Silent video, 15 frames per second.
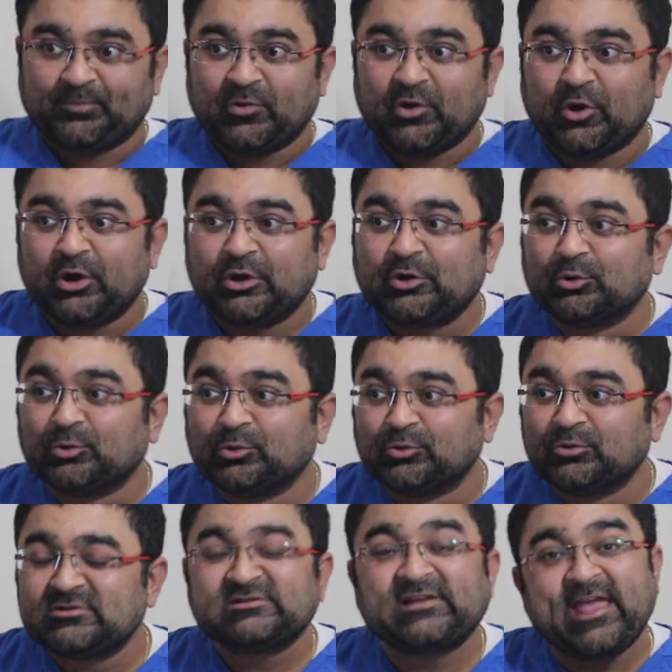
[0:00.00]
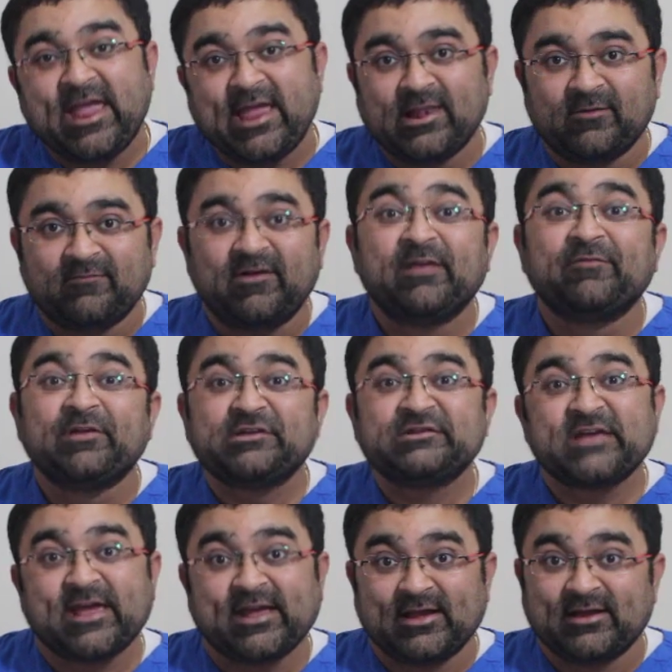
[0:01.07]
or two scale
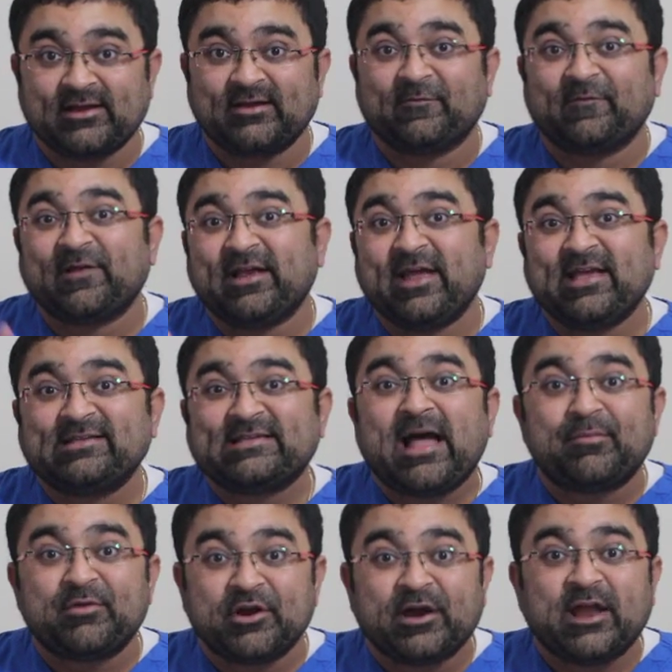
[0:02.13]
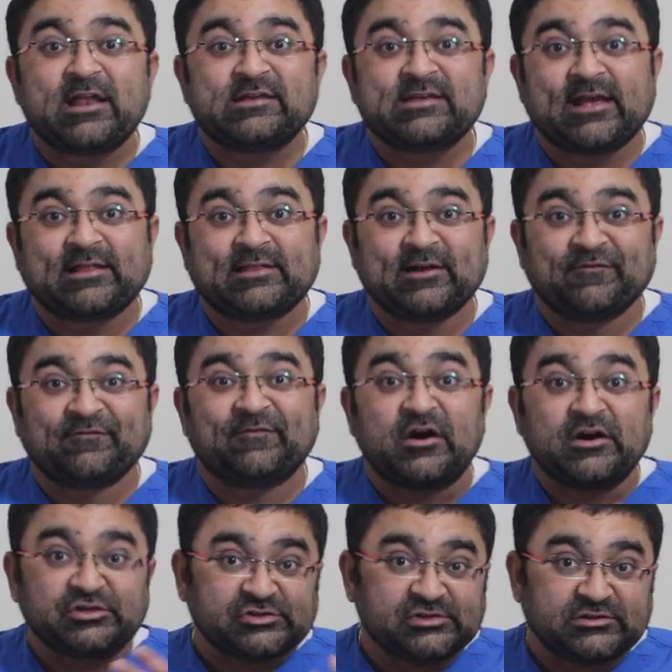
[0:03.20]
where examiner can check the
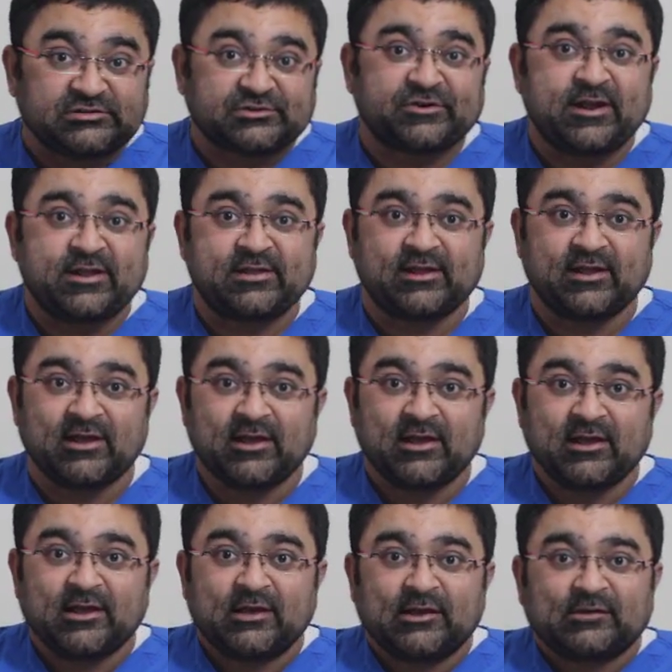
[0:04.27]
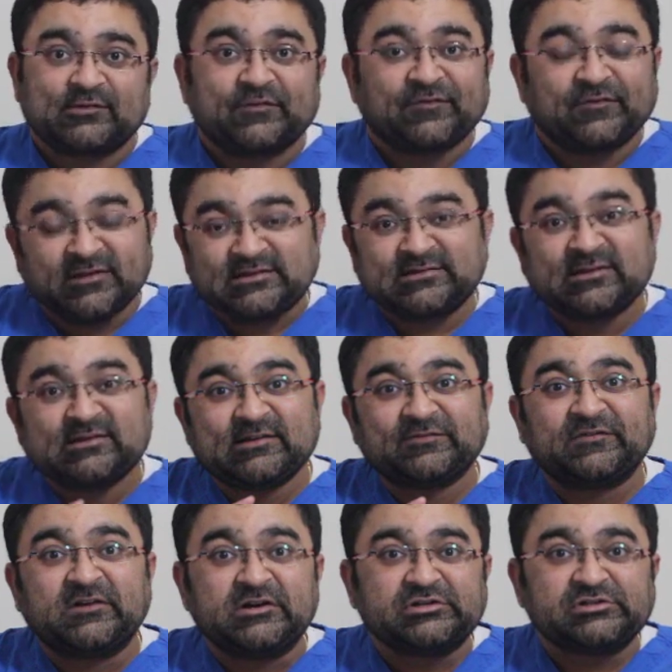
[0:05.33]
functional strength. So first is a
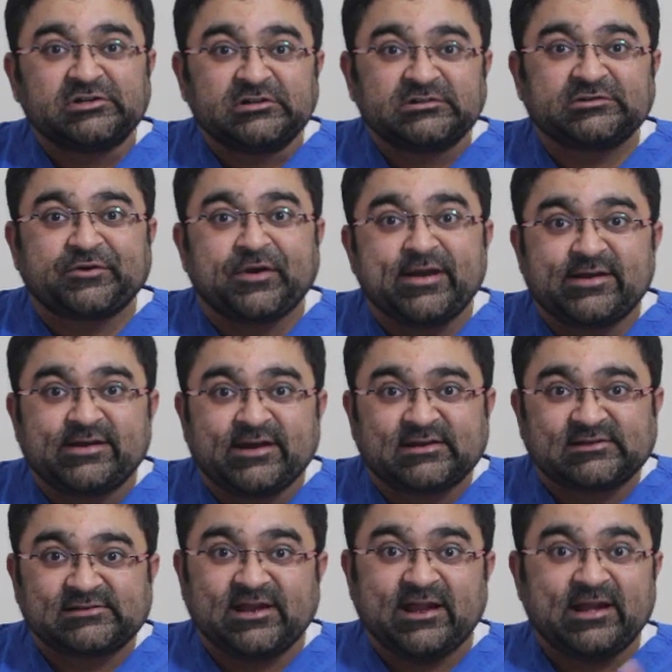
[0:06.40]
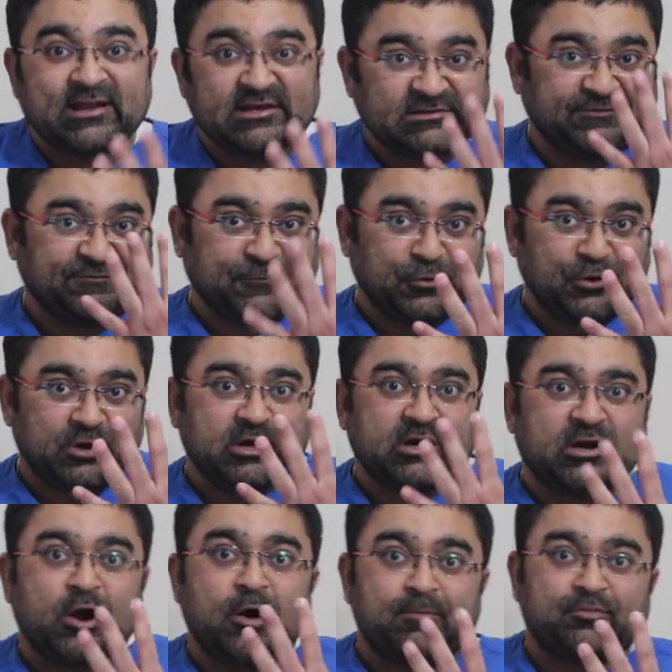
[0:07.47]
functional strength test. It has 4
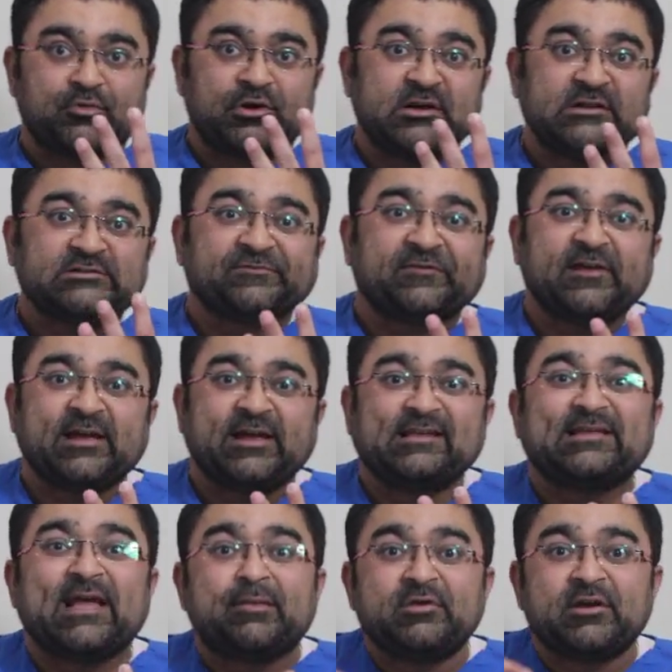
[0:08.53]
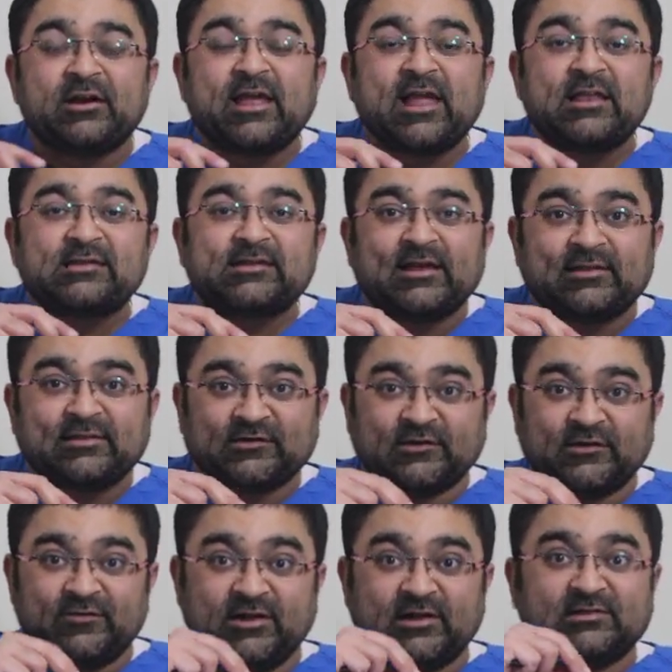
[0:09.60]
components where examiner can check the
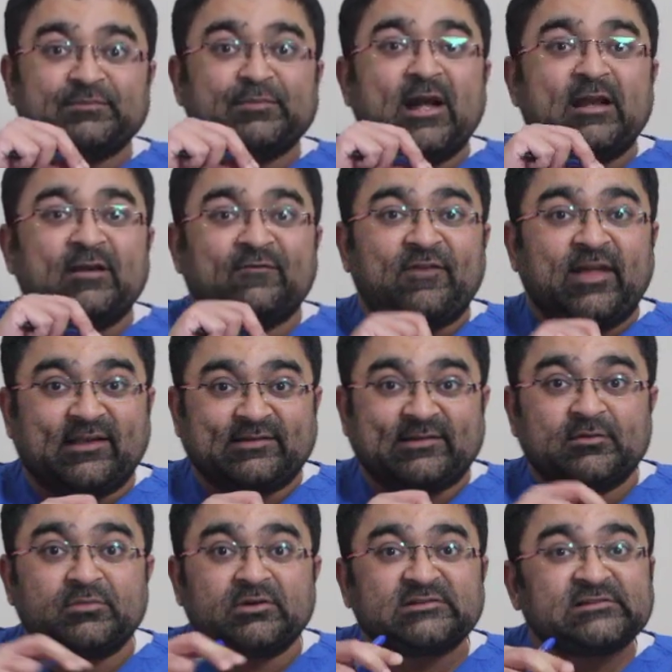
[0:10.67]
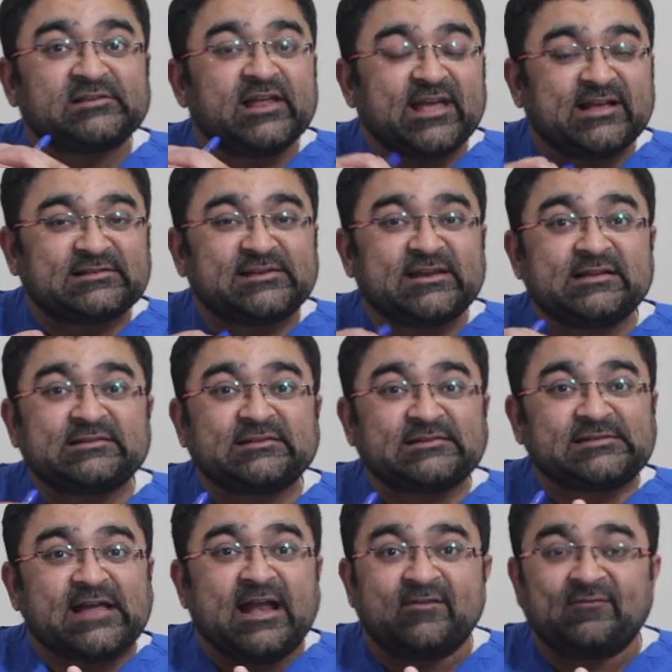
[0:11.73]
cervical spine flexor muscle, extensor,
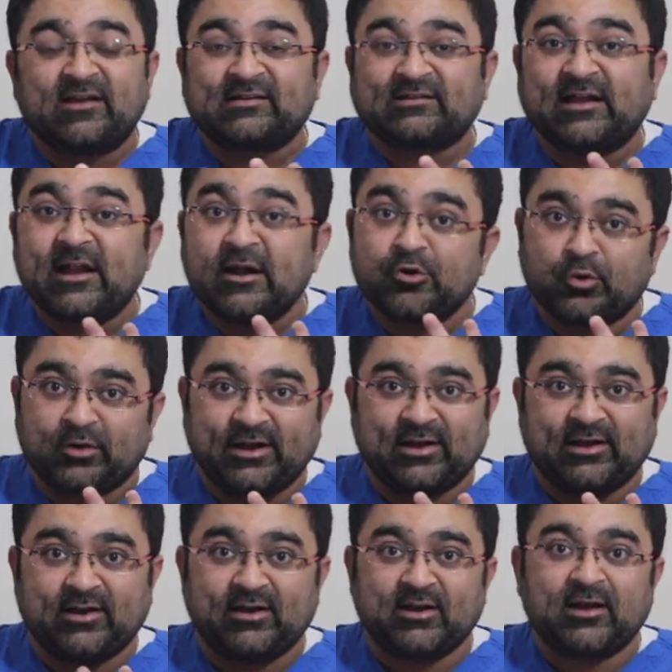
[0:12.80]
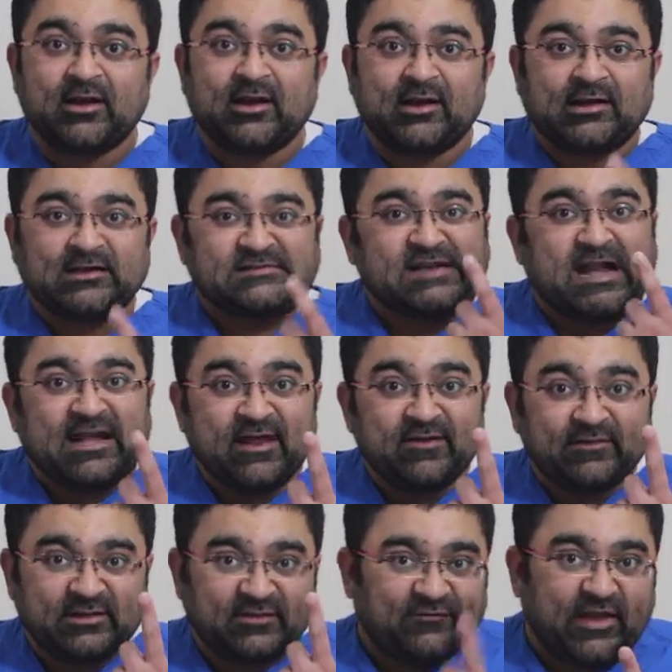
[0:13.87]
side flexor and rotator. Starting
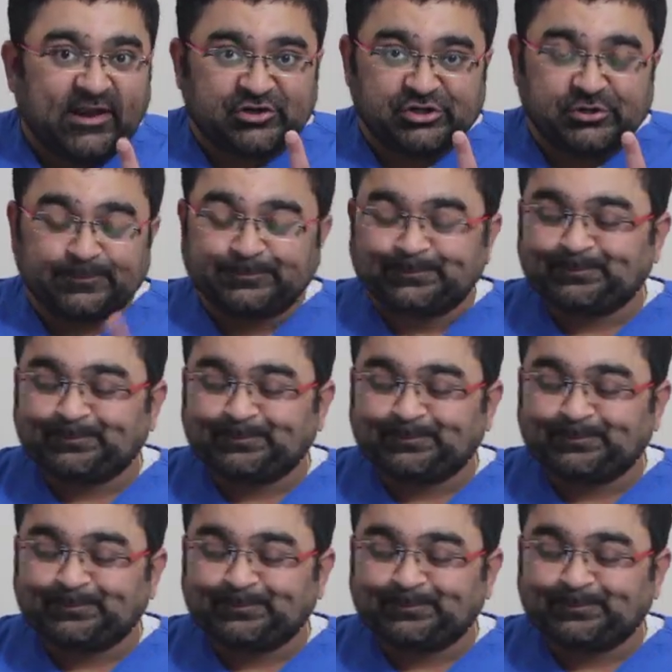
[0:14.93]
with the flexion.